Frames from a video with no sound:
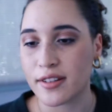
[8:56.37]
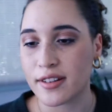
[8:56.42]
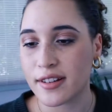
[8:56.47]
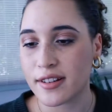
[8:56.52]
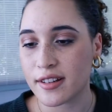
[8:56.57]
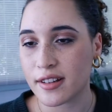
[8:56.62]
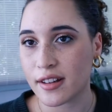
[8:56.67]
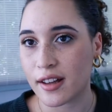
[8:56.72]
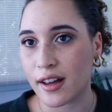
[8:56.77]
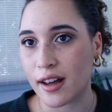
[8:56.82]
this
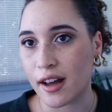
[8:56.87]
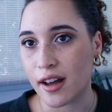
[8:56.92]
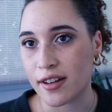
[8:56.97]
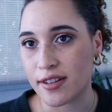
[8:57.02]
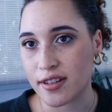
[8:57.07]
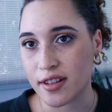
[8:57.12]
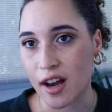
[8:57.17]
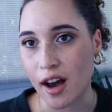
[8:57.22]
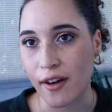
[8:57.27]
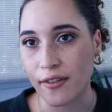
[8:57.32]
is a
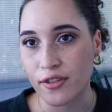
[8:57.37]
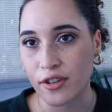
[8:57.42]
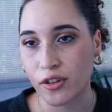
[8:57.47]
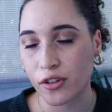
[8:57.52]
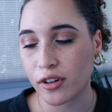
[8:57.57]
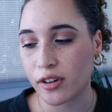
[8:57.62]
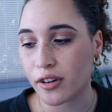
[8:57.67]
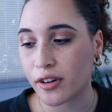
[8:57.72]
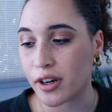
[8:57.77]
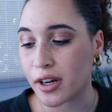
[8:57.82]
soft
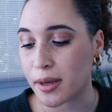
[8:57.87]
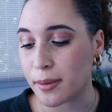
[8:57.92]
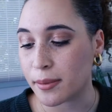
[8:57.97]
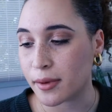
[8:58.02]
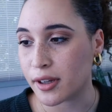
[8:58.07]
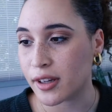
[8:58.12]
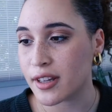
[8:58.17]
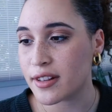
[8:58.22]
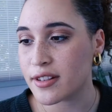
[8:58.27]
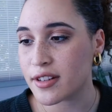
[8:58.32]
cream
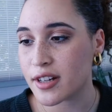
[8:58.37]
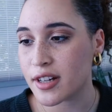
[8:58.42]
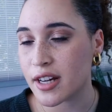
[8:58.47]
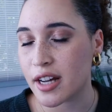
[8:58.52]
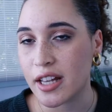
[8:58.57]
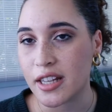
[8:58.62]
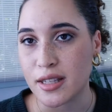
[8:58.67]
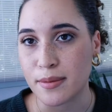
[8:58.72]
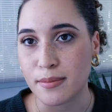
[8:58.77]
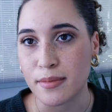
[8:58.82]
cleanser.
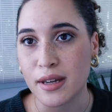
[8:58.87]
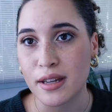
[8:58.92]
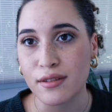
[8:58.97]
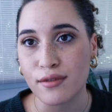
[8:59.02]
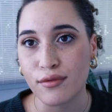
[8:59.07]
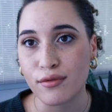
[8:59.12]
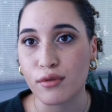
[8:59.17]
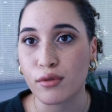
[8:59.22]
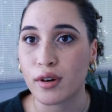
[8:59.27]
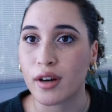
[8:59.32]
It's
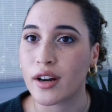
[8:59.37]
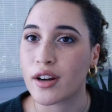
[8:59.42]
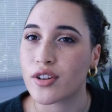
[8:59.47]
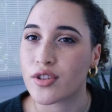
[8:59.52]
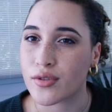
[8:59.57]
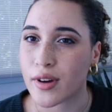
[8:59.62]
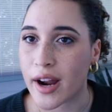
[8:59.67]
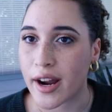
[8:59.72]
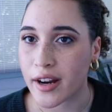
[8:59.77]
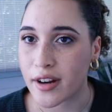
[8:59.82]
meant for
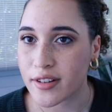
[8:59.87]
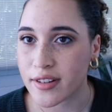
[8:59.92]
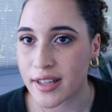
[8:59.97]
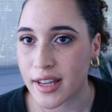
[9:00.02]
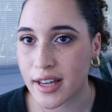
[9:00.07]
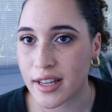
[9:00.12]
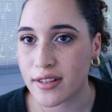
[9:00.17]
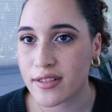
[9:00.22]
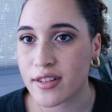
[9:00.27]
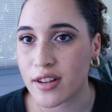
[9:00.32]
drier
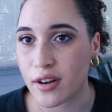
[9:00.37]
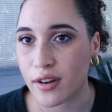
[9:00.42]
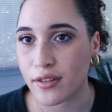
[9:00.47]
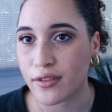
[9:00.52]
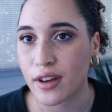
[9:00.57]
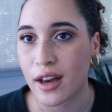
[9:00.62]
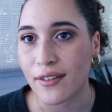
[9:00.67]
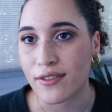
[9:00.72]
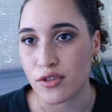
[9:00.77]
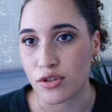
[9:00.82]
skin. So
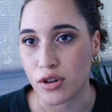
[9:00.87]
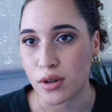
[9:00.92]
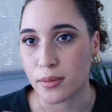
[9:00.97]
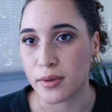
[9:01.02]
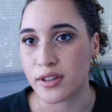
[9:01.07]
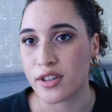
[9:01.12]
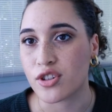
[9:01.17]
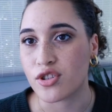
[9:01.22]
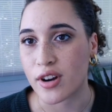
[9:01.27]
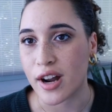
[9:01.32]
if you have
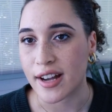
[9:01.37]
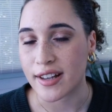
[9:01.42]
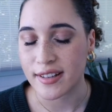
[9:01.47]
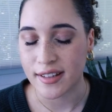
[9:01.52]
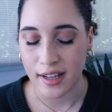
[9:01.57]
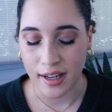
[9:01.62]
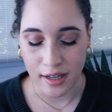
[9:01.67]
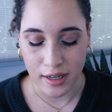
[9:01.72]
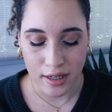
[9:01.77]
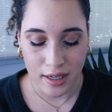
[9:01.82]
normal to dry
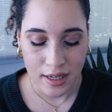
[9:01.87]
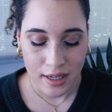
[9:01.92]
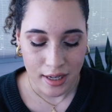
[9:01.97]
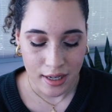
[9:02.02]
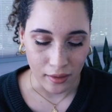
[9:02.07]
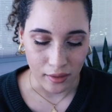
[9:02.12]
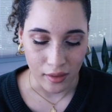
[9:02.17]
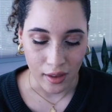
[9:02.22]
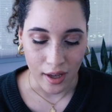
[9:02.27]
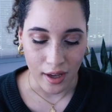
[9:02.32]
skin,
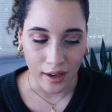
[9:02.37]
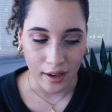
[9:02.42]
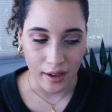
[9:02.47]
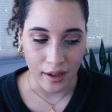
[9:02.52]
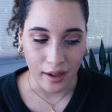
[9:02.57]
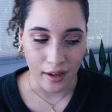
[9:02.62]
a lot